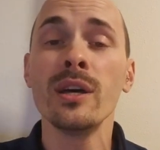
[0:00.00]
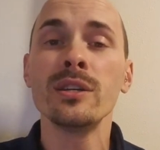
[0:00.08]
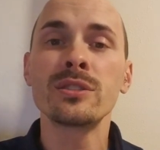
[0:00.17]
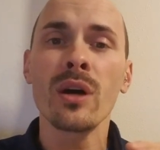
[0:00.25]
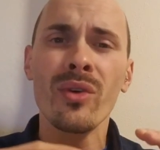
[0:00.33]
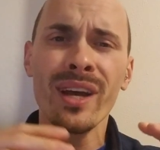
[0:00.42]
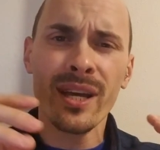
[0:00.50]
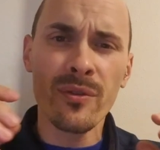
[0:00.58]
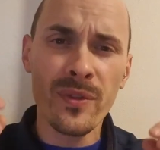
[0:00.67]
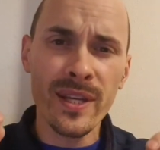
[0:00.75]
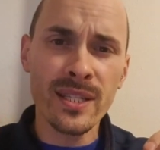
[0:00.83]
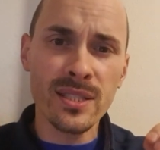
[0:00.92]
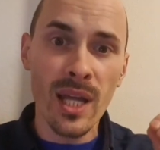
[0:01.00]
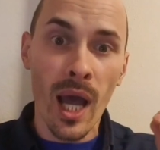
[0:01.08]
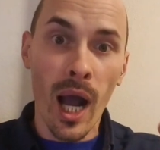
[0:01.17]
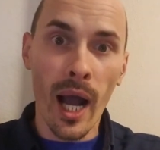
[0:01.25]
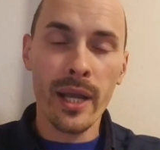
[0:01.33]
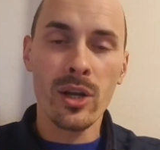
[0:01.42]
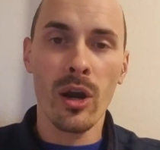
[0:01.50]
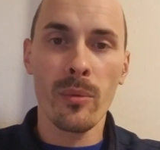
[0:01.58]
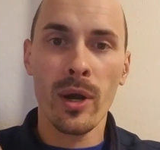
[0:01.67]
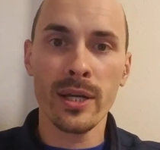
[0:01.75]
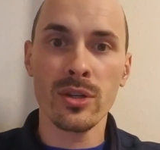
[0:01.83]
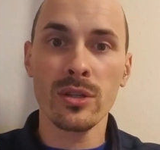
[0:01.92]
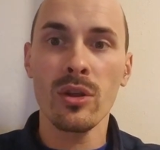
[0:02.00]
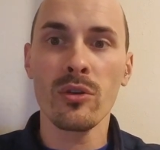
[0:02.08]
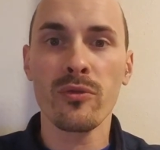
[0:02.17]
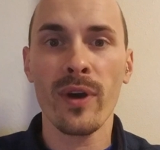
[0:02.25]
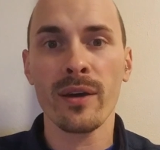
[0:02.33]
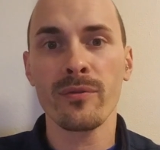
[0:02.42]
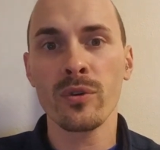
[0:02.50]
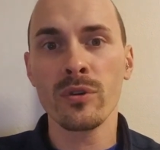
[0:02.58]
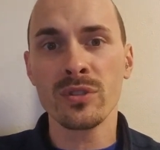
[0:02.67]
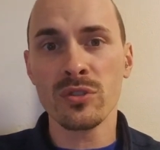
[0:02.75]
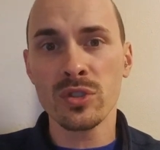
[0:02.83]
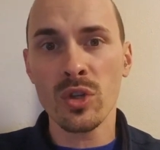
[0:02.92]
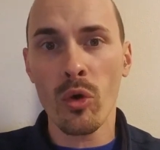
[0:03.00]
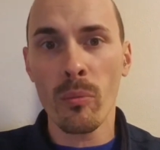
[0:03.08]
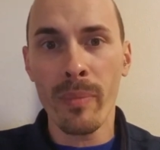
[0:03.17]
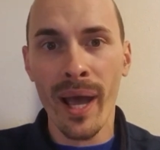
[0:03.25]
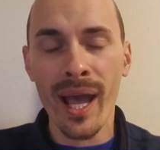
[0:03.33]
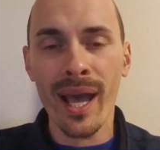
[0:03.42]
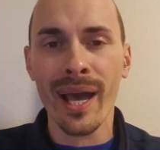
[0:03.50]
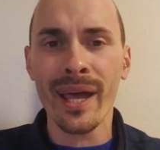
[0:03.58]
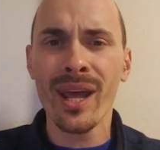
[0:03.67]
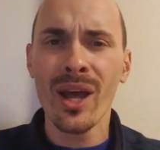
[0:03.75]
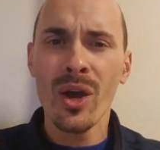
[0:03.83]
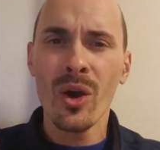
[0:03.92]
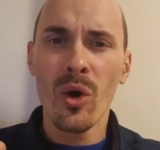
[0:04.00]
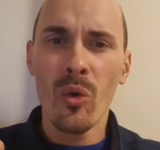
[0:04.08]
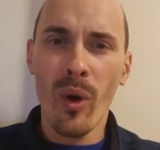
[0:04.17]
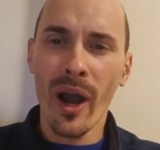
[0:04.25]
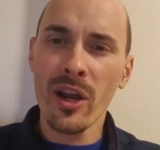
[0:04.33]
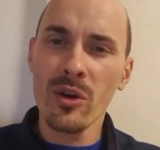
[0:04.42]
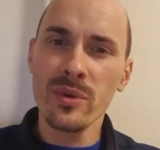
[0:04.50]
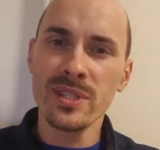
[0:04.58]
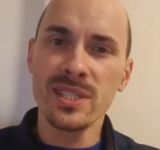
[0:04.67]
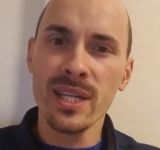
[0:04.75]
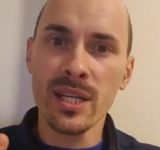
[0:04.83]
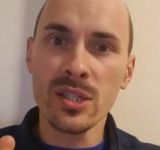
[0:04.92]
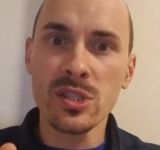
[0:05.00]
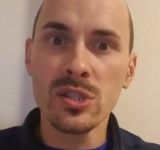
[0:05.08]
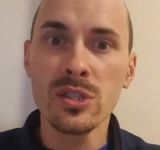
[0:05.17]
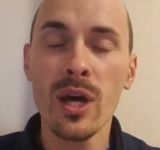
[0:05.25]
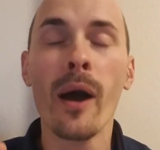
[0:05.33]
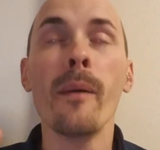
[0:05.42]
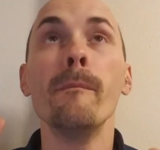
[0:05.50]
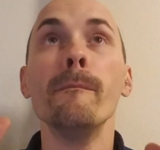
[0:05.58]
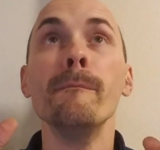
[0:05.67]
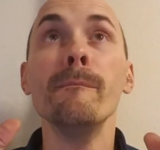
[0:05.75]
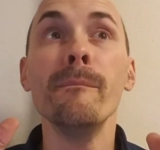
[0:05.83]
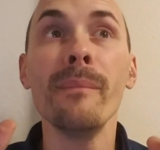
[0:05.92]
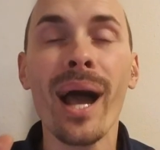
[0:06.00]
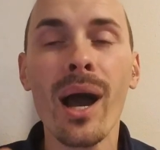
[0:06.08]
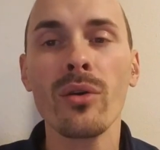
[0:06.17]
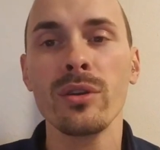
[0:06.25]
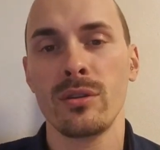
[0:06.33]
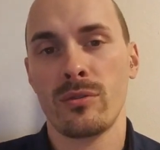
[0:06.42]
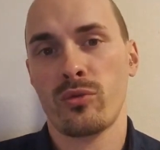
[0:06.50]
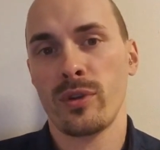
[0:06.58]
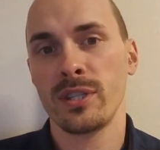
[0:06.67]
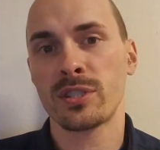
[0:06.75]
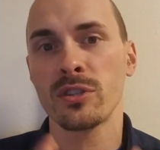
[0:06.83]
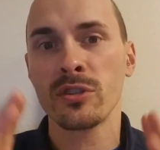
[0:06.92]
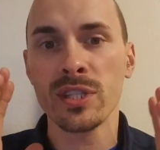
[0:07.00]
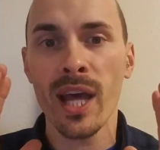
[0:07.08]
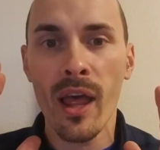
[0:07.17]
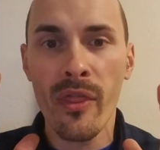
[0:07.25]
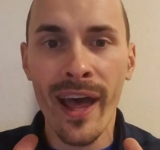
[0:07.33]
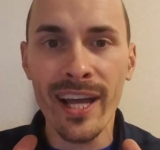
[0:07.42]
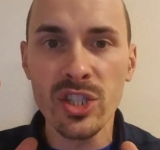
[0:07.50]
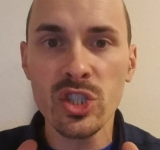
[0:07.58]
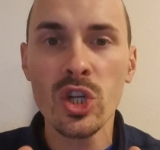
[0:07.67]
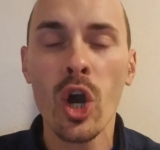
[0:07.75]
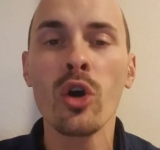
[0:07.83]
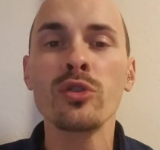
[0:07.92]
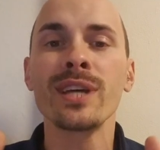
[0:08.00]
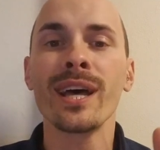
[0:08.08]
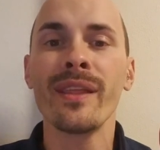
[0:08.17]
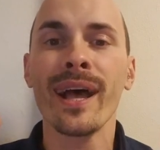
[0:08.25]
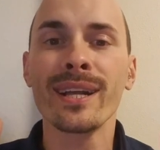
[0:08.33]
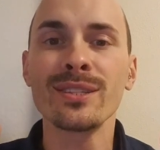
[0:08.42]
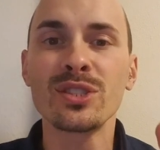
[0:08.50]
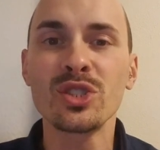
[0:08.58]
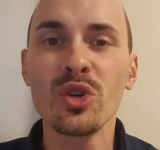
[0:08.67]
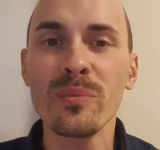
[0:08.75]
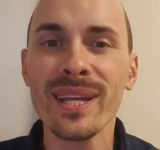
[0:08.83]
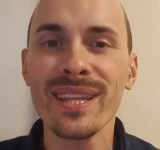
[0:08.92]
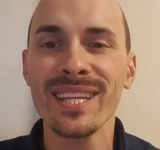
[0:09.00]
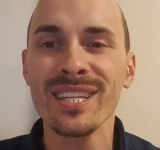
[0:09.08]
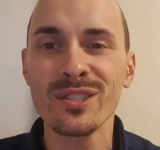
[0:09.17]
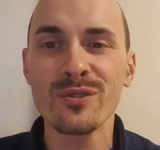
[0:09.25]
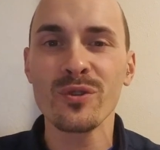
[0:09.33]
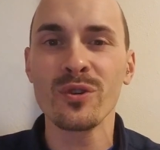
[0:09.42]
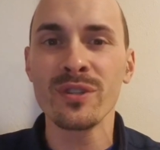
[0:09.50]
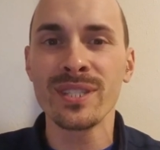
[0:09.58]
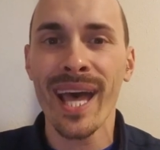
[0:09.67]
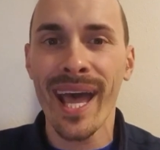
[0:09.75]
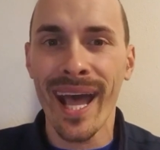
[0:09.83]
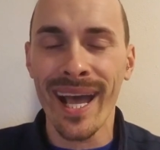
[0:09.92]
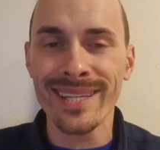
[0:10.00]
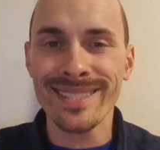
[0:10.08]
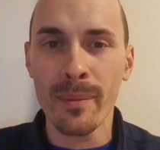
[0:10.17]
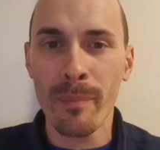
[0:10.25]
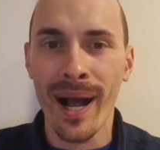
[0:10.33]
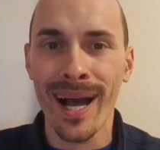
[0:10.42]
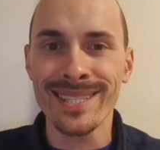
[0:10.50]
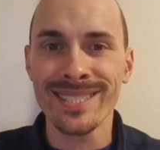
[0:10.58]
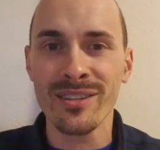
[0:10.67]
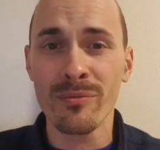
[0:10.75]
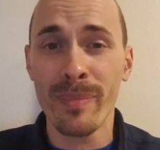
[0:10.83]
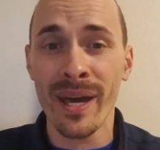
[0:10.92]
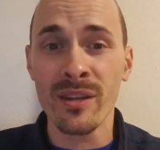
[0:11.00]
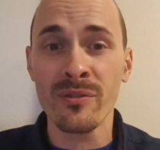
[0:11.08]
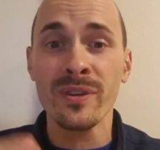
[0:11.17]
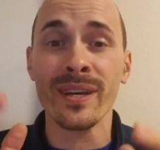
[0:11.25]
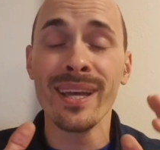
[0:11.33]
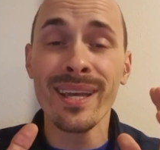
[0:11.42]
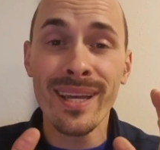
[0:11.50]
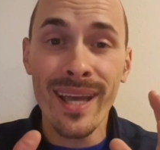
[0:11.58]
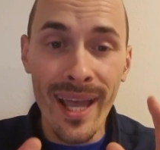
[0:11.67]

So if these high carbohydrate, low fat foods are so bad, why are we seeing a mountain of research that shows that consuming these foods has a positive benefit?